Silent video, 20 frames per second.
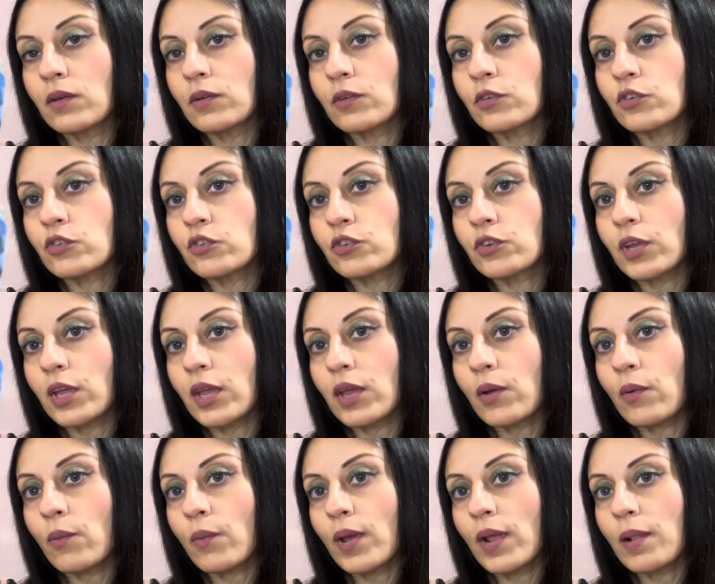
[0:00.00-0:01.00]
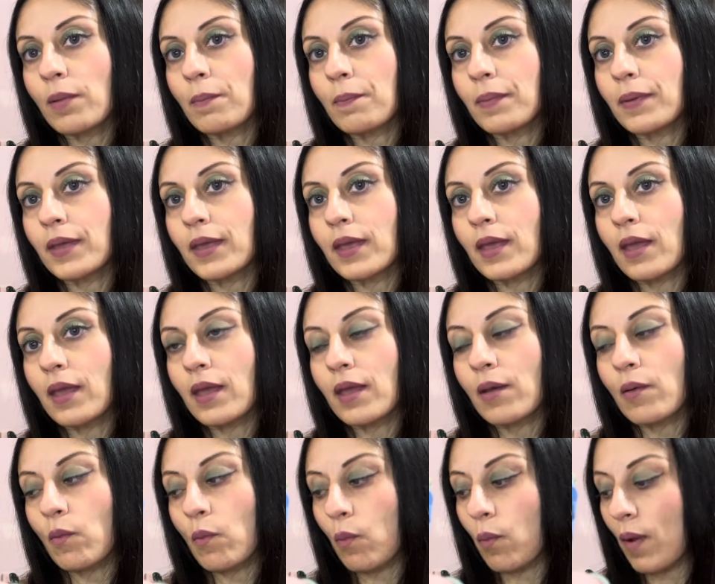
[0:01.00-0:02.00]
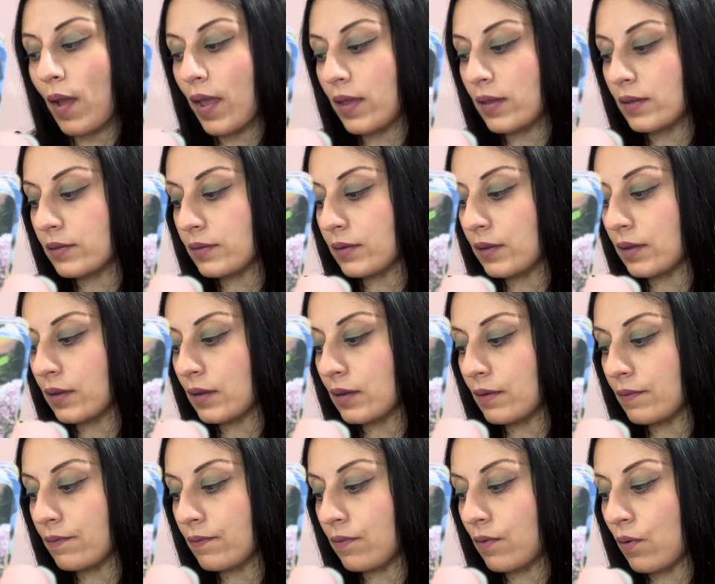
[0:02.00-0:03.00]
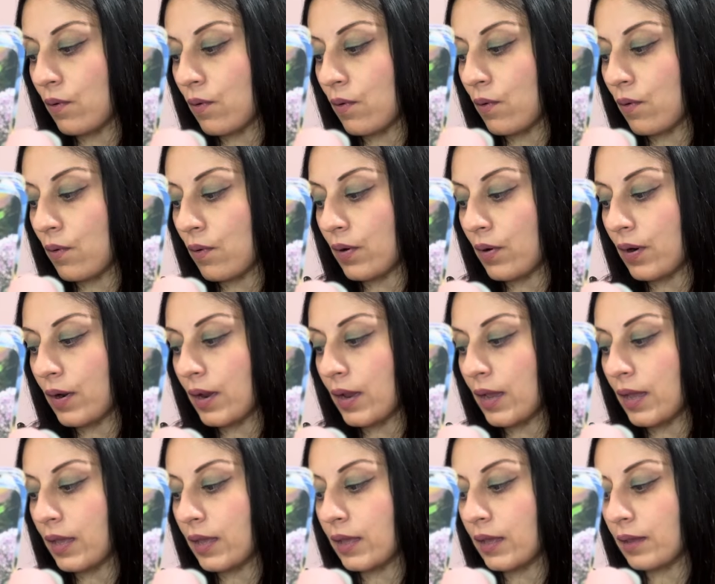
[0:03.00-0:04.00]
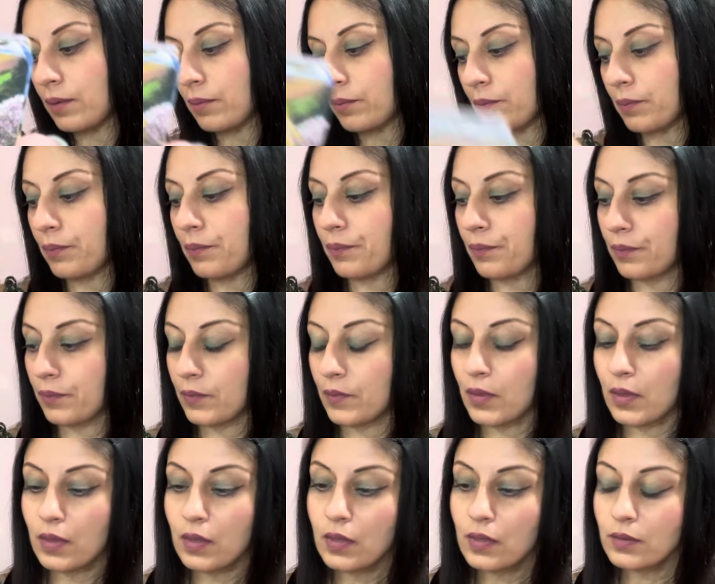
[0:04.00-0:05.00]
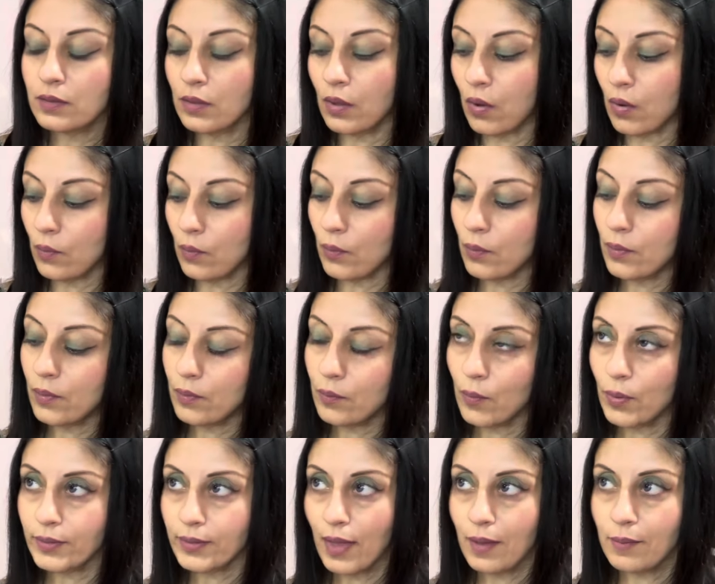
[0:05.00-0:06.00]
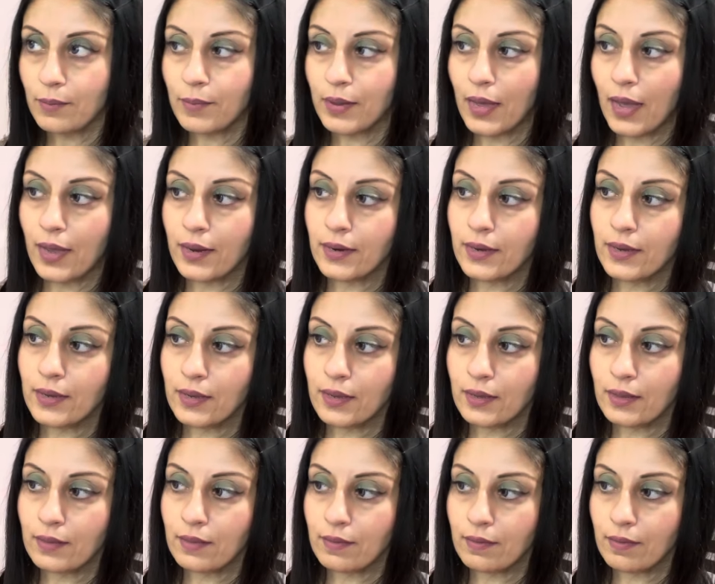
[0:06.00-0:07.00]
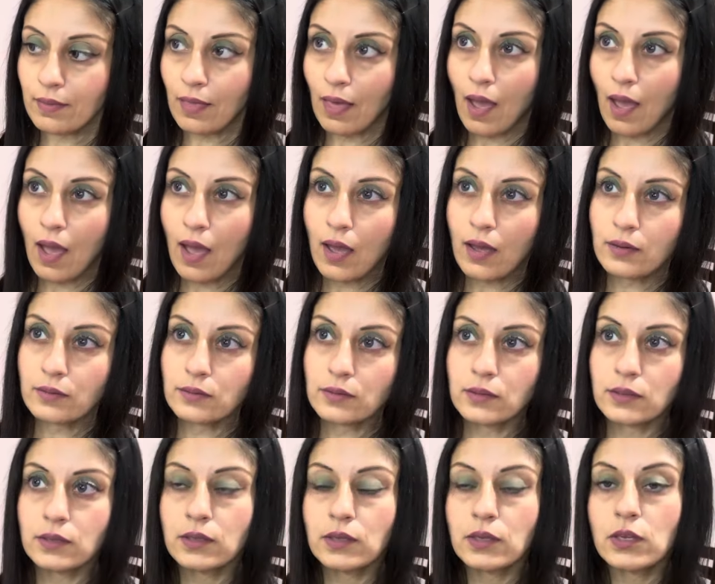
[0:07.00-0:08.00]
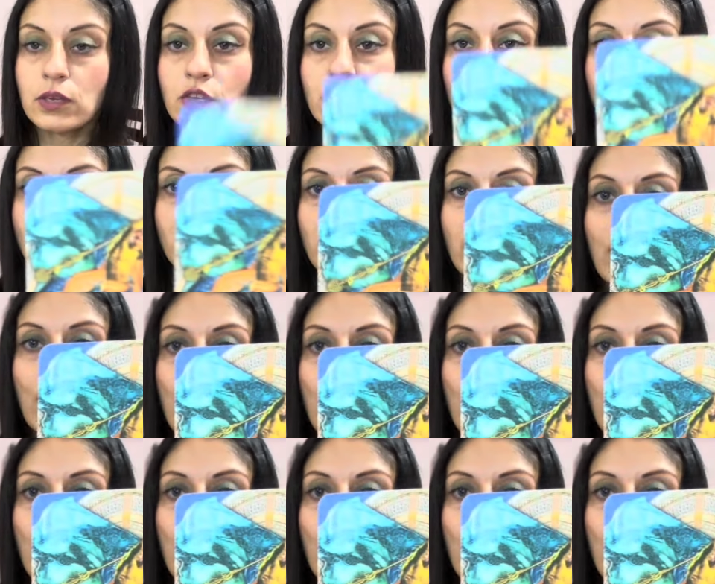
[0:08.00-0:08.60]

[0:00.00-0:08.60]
She will be waiting for him. So what I'm getting is that she